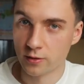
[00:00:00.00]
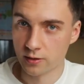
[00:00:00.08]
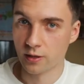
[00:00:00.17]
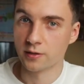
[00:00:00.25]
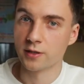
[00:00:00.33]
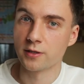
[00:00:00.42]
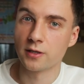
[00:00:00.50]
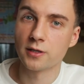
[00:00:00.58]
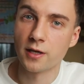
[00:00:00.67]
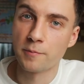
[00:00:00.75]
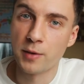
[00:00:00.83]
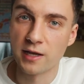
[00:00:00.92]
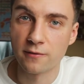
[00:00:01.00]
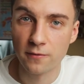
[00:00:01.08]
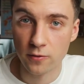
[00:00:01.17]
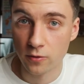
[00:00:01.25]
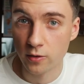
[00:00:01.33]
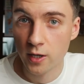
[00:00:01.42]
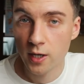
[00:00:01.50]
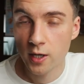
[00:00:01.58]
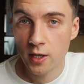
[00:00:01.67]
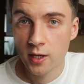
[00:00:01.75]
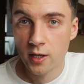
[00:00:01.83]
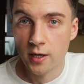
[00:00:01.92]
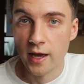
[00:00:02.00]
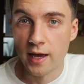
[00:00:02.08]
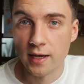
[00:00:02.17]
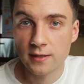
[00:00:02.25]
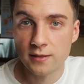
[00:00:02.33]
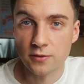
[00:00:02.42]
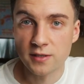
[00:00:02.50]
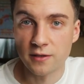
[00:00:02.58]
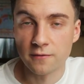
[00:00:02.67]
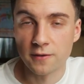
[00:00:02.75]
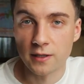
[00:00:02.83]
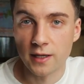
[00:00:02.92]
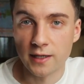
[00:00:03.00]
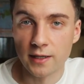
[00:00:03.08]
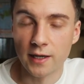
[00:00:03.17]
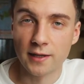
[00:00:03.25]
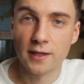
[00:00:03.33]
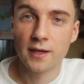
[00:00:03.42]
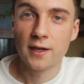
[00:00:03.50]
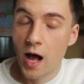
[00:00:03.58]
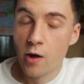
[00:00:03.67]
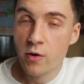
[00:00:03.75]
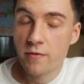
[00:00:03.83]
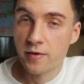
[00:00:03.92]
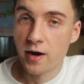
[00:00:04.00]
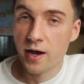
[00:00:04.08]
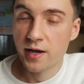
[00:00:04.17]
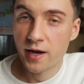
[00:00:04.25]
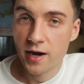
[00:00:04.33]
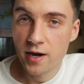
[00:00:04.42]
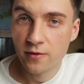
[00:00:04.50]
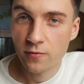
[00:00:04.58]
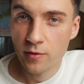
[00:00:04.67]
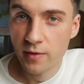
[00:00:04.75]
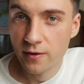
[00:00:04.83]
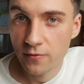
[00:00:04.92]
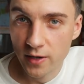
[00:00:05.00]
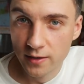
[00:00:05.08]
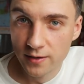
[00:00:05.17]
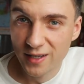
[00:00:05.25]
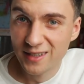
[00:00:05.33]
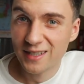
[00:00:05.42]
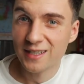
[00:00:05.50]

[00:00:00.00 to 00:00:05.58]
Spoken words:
will only need a pan for eggs or something like that. However, I heard from my friend that